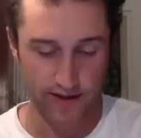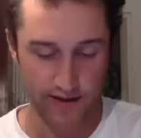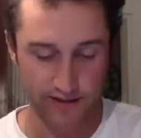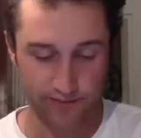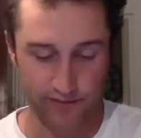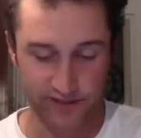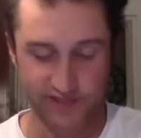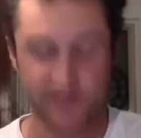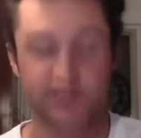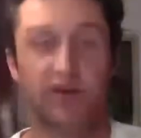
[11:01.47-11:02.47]

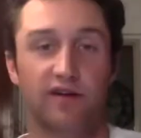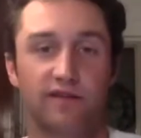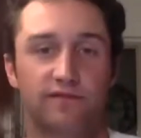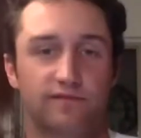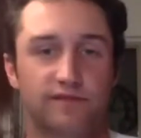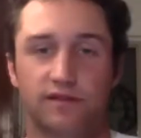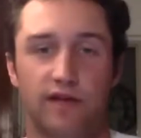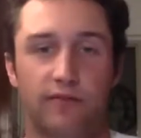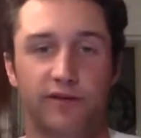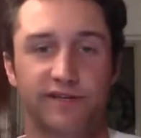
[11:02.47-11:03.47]
depictions of
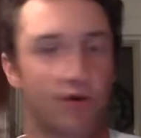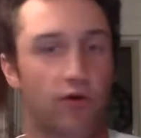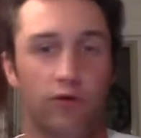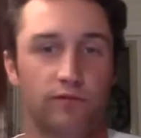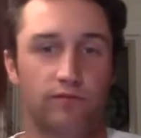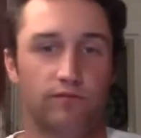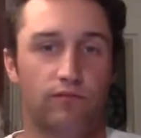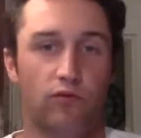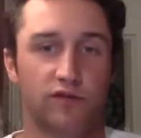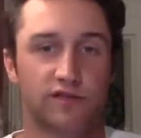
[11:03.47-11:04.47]
celebrities or
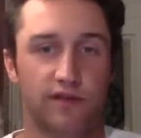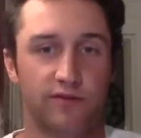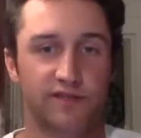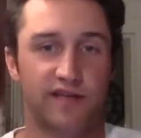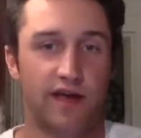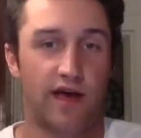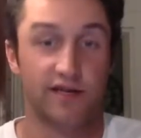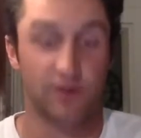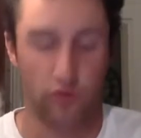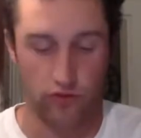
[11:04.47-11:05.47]
more celebrities
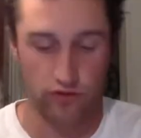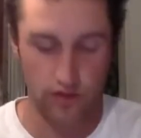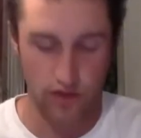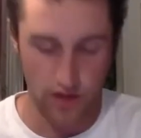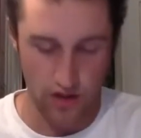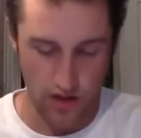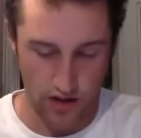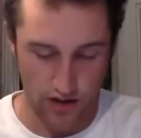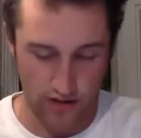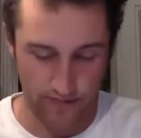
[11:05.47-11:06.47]
as a whole.
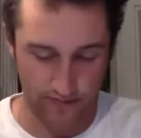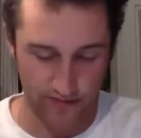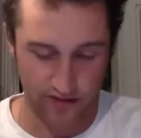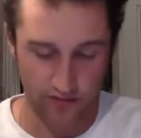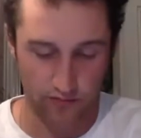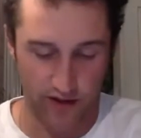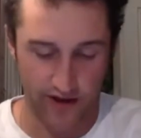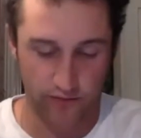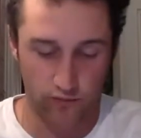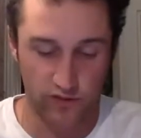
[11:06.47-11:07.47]
And the
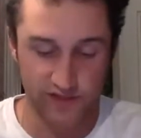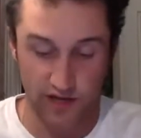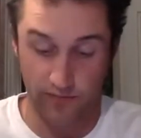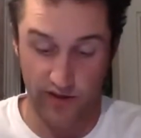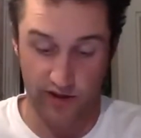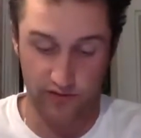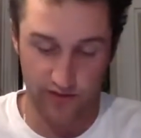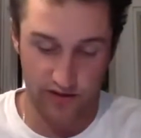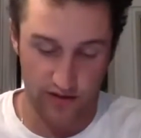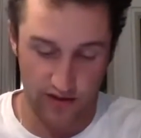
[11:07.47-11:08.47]
right was upheld.
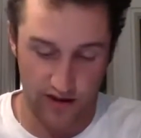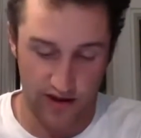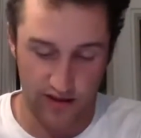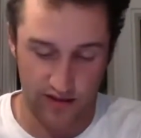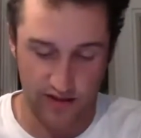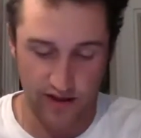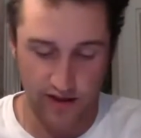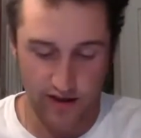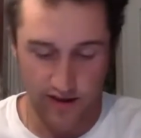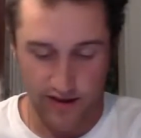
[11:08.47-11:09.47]
And
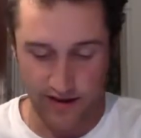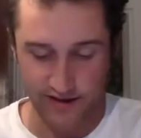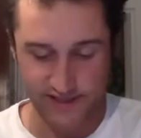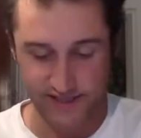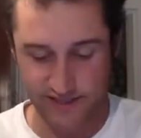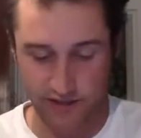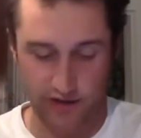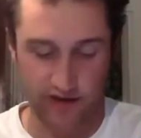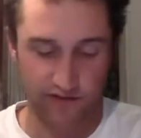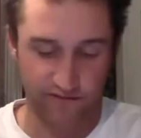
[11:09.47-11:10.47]
it says here
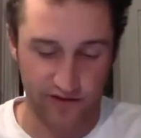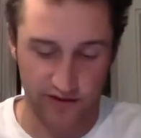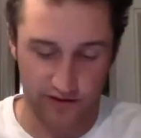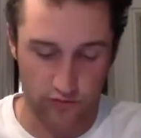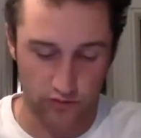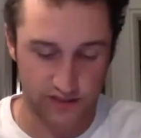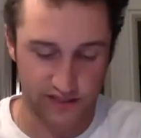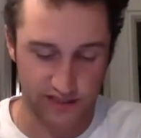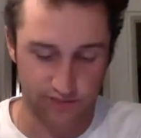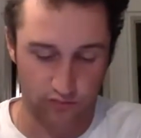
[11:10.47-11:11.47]
if the court
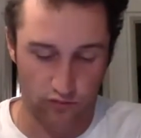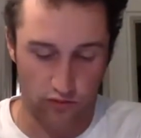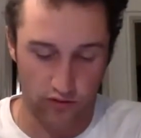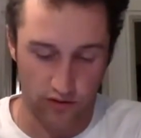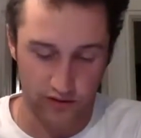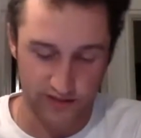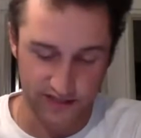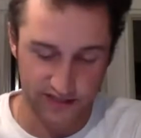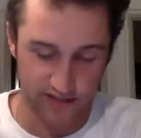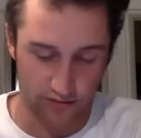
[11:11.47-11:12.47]
sees more
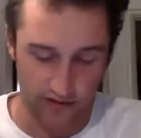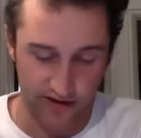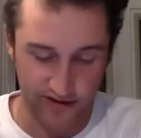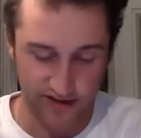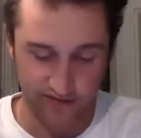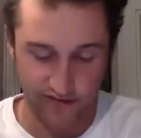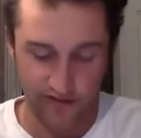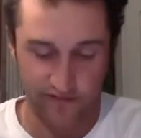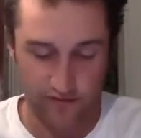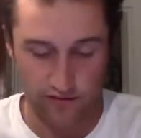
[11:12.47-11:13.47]
artistic
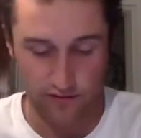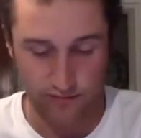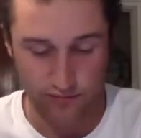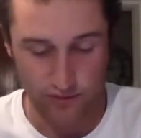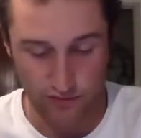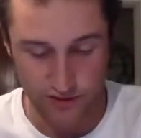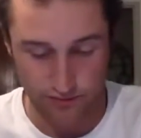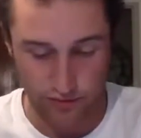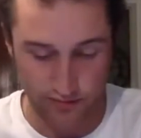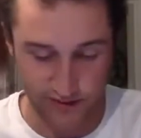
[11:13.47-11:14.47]
creativity for commercial
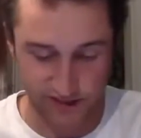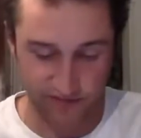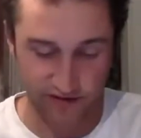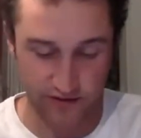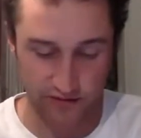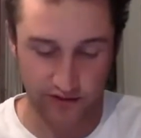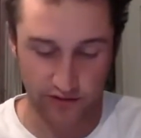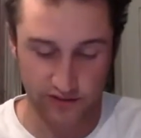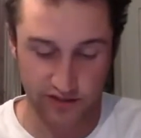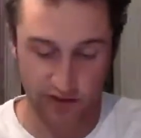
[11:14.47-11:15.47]
purpose, the victory
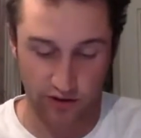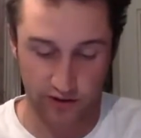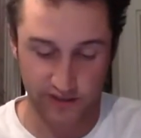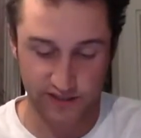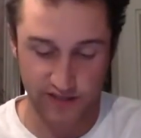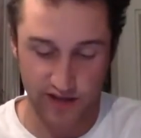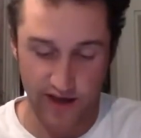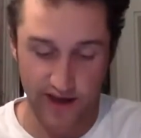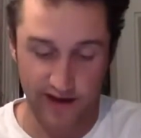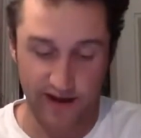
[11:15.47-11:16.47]
goes to the artist
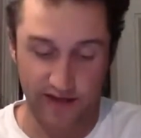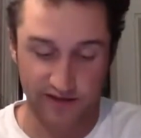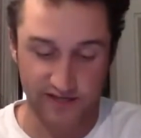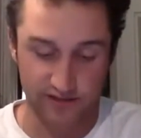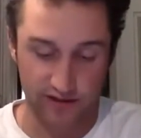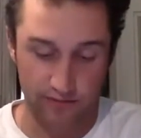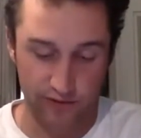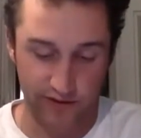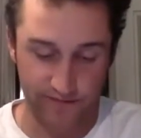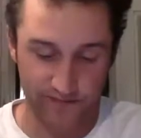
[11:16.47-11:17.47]
and not the
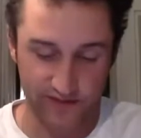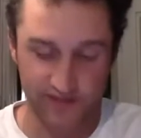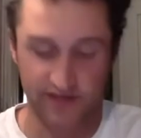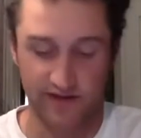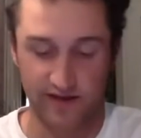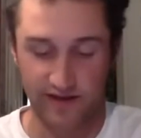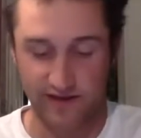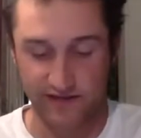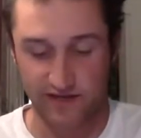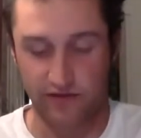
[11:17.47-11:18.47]
celebrity because it
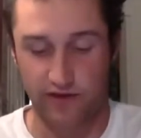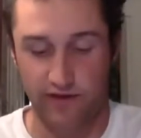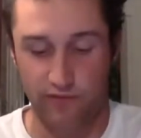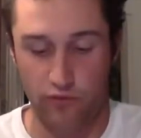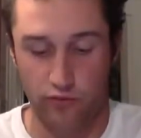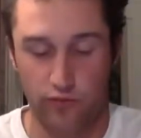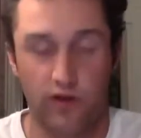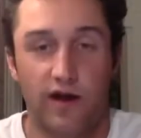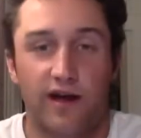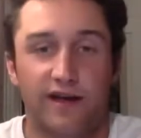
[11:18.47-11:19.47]
doesn't claim who
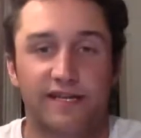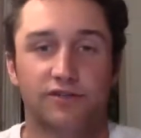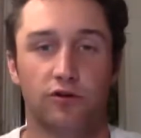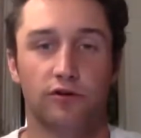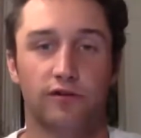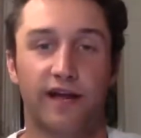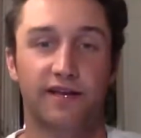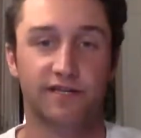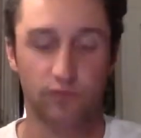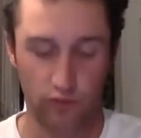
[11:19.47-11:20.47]
his or her
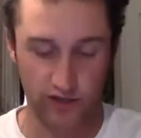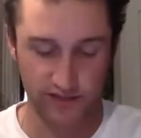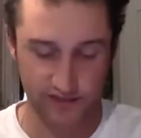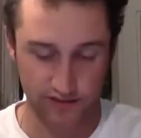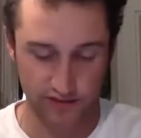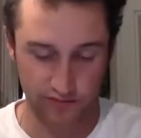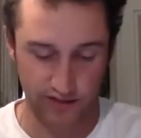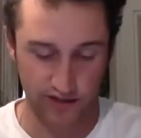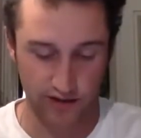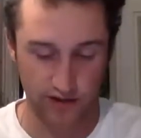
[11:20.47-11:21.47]
likeness was, to
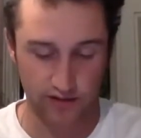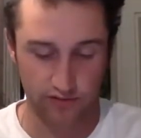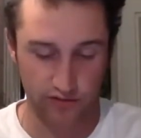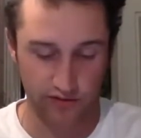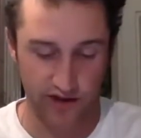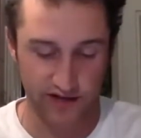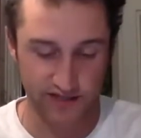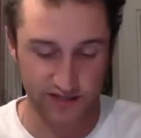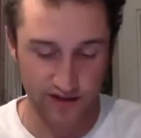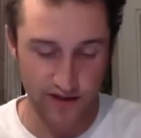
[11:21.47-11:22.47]
be completely
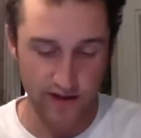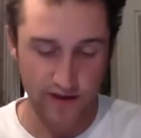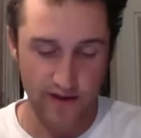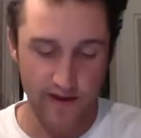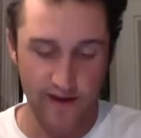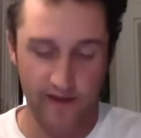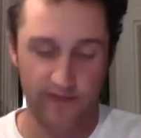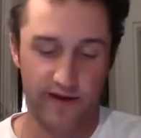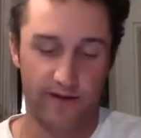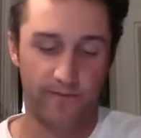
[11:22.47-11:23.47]
honest. And
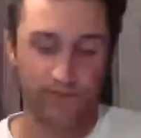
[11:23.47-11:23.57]
then